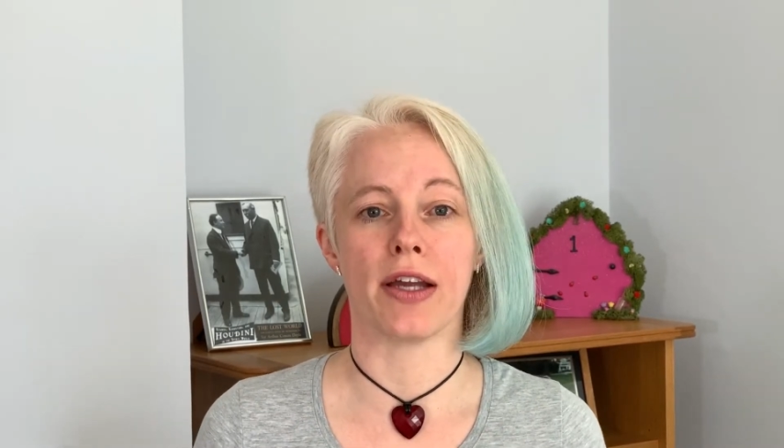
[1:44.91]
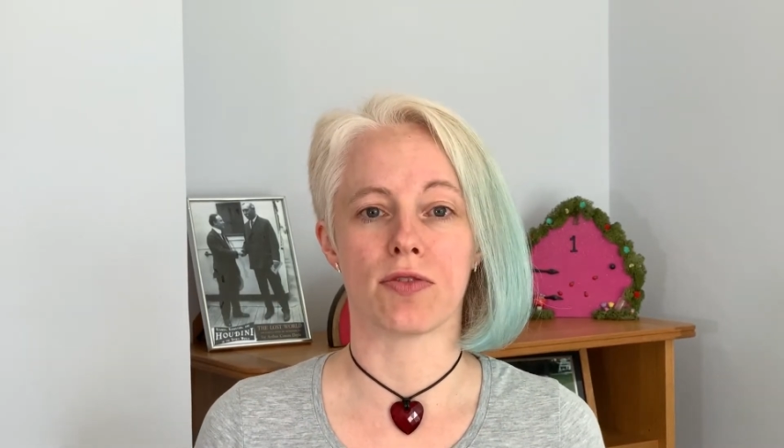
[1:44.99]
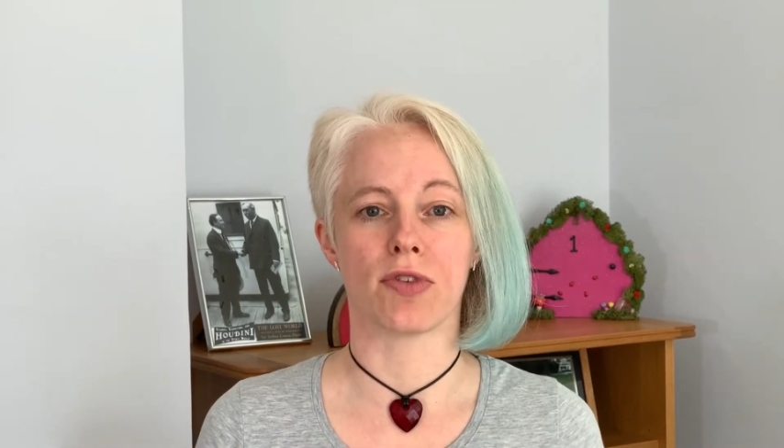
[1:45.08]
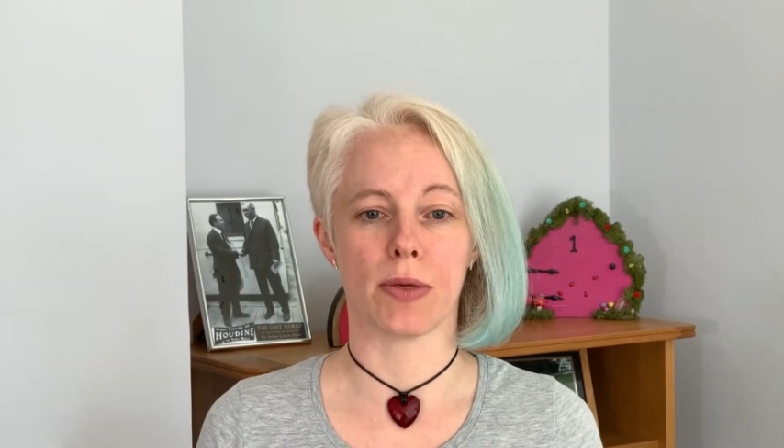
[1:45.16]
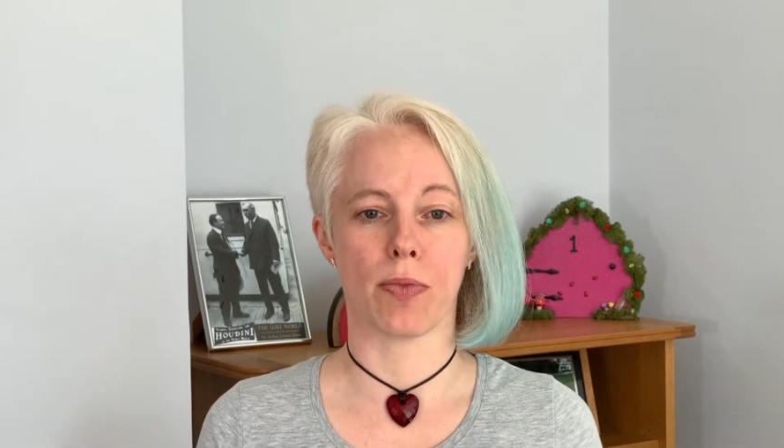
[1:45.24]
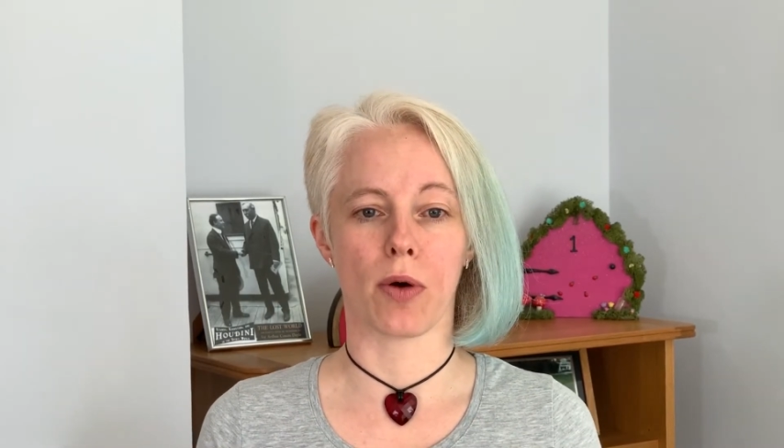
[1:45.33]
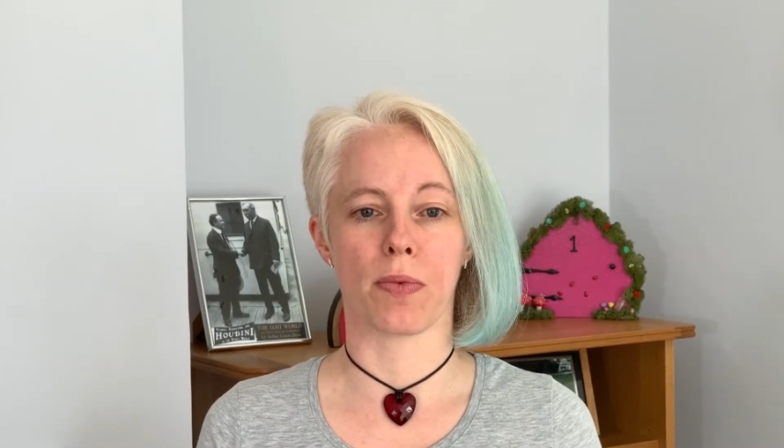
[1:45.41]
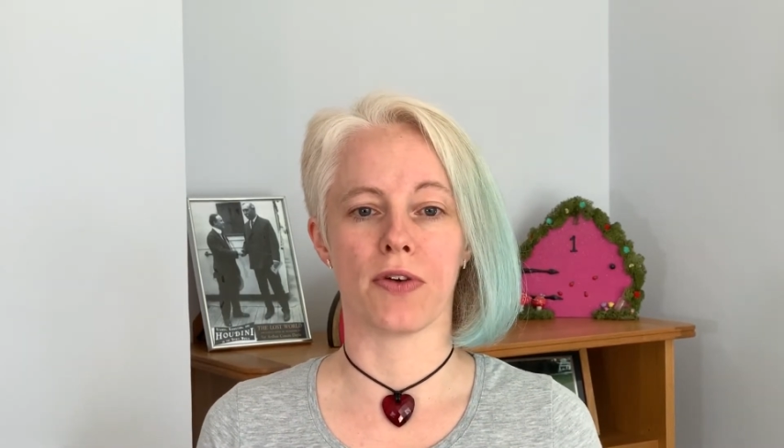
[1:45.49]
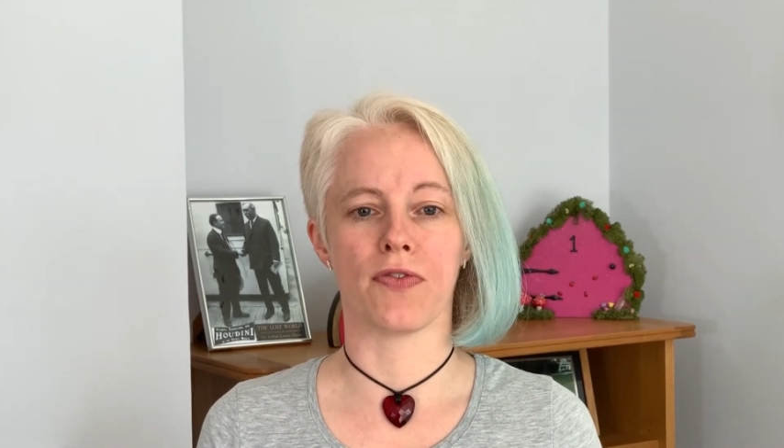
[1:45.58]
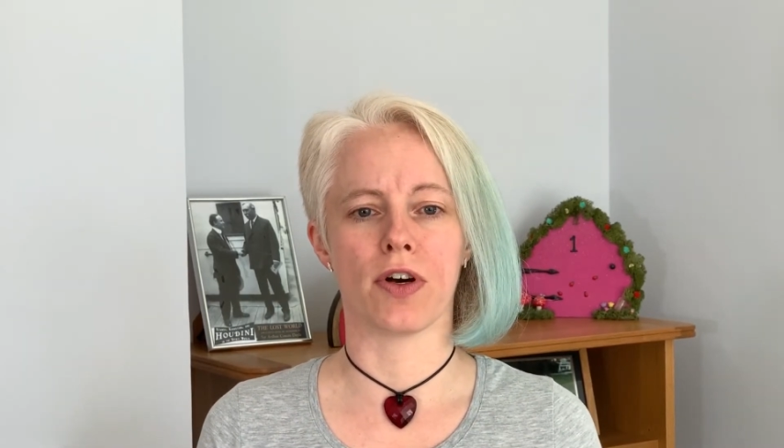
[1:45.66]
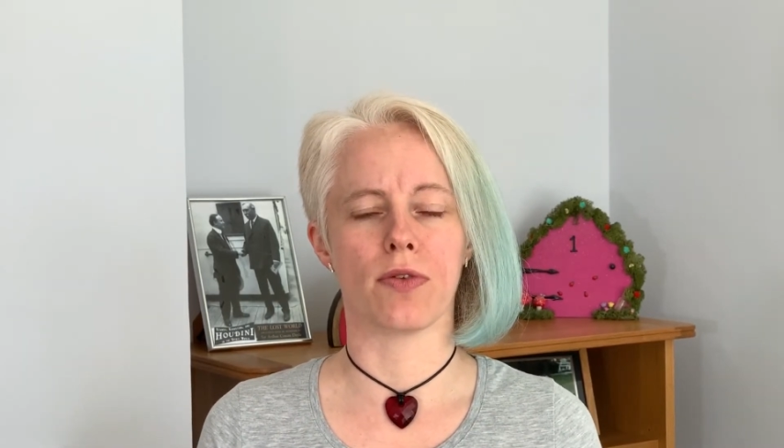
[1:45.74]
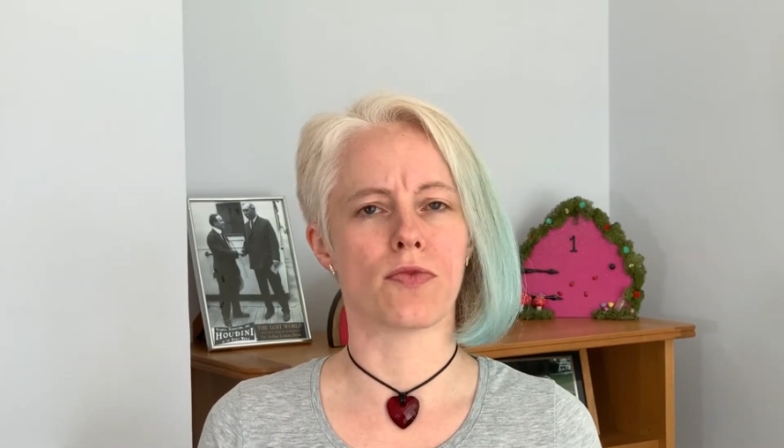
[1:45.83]
a really popular
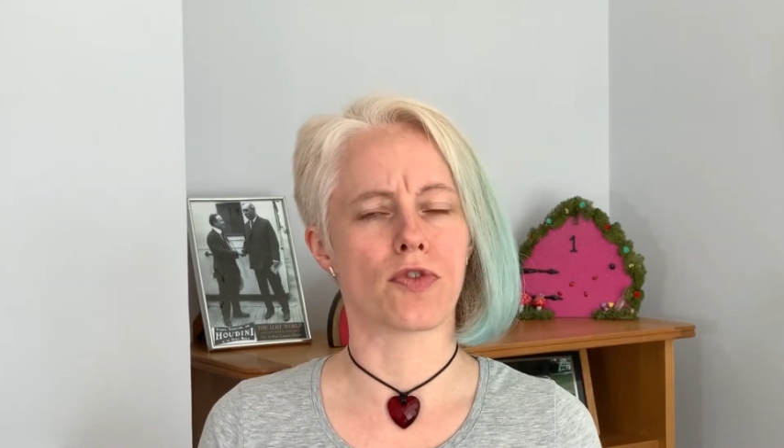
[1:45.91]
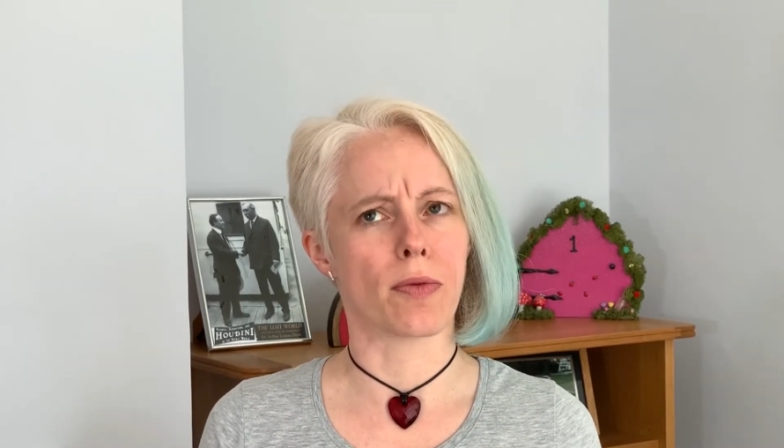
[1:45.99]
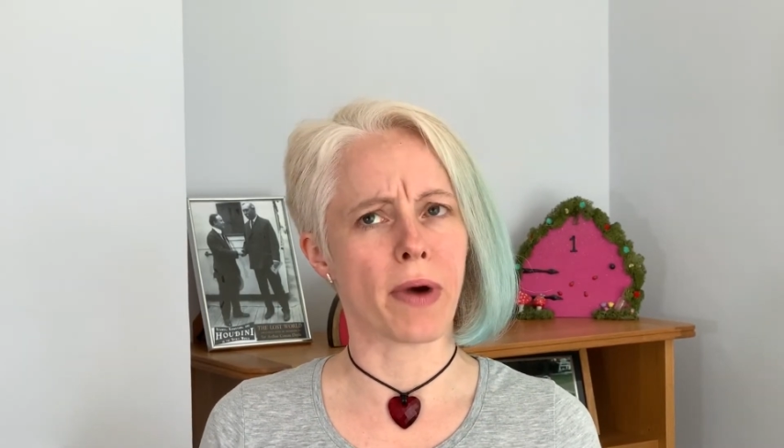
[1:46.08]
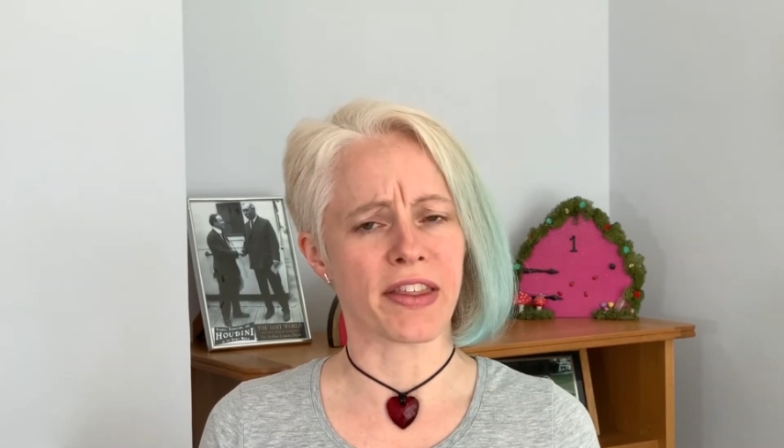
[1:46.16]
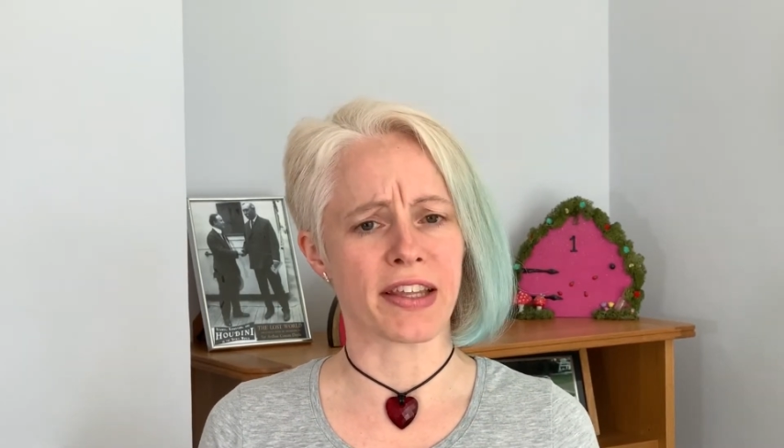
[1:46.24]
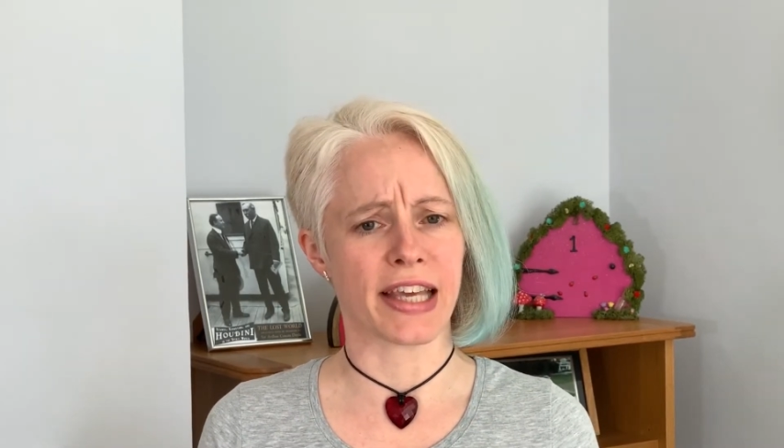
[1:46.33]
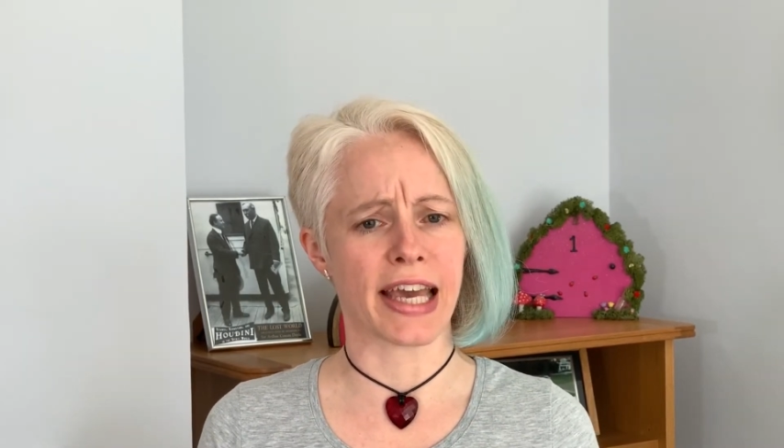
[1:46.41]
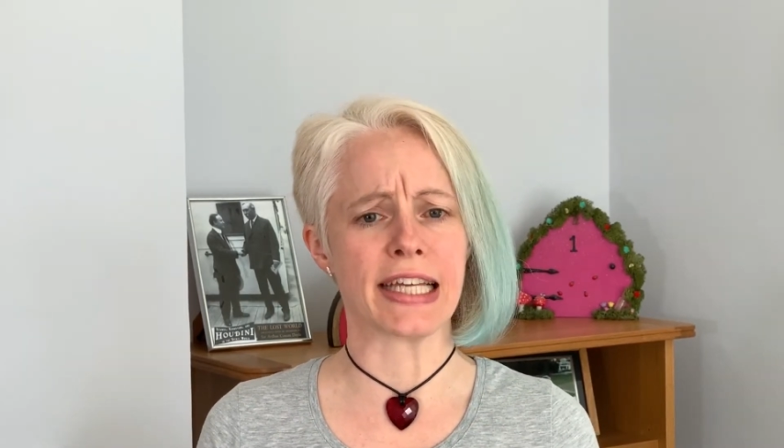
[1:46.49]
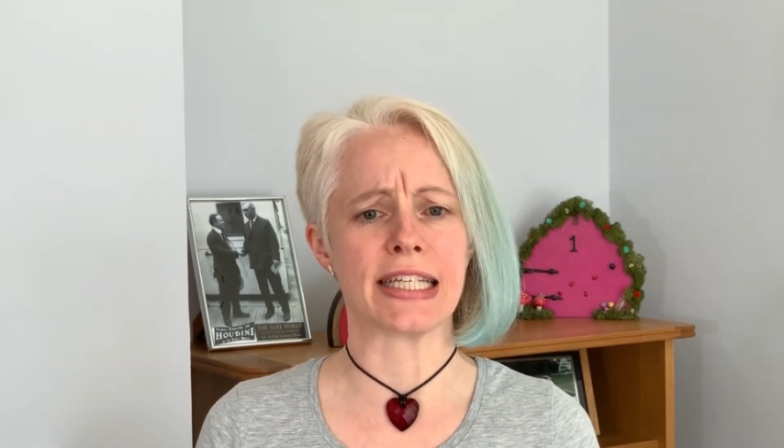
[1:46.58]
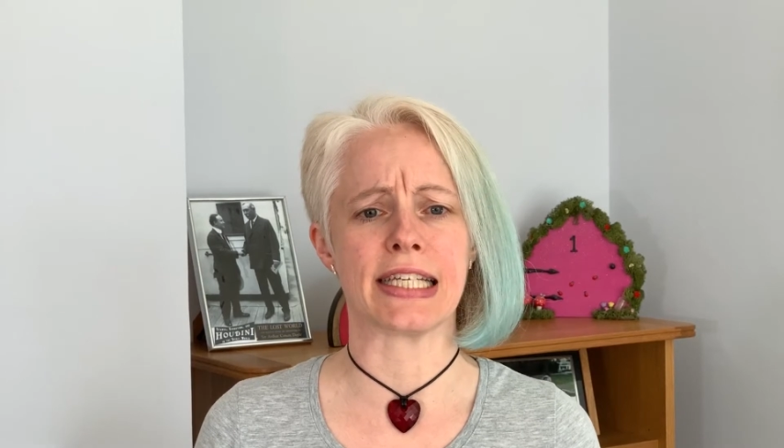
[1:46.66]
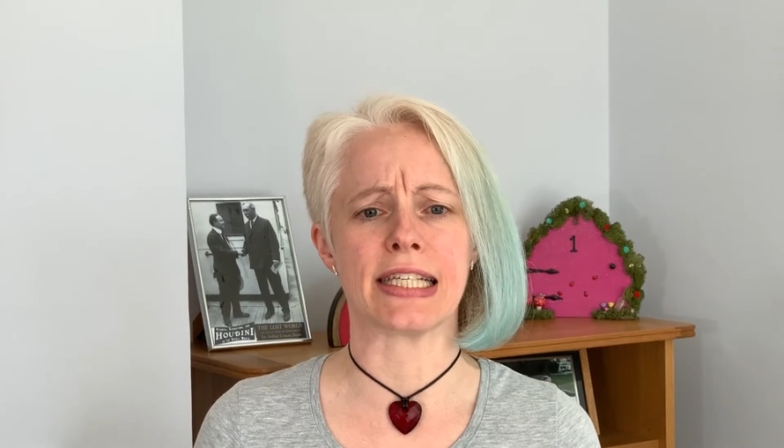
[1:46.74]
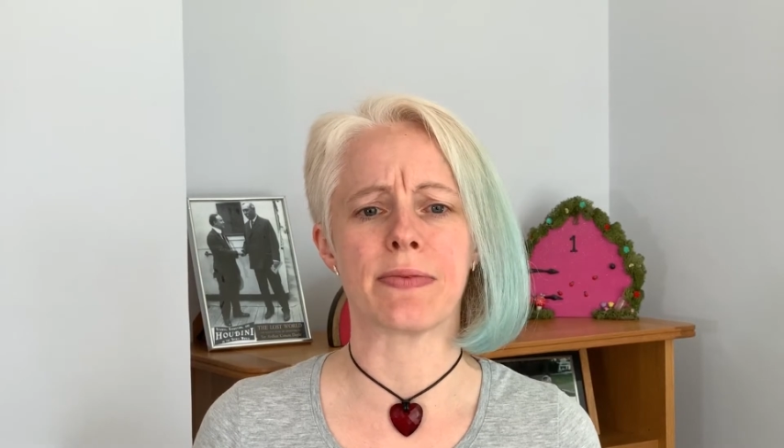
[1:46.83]
film from, I think, the
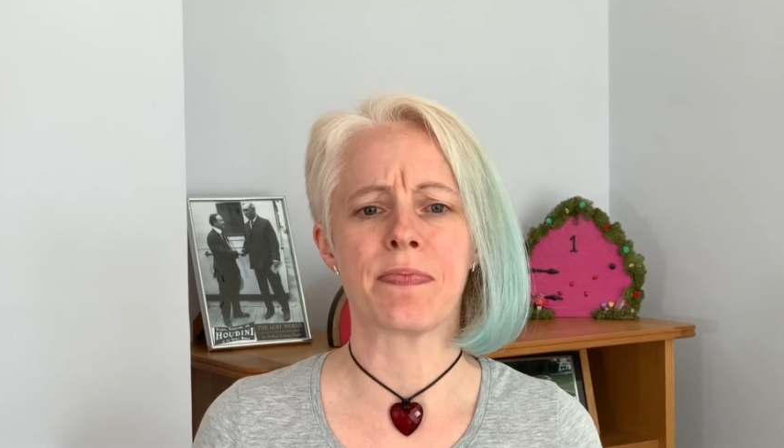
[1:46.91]
80s.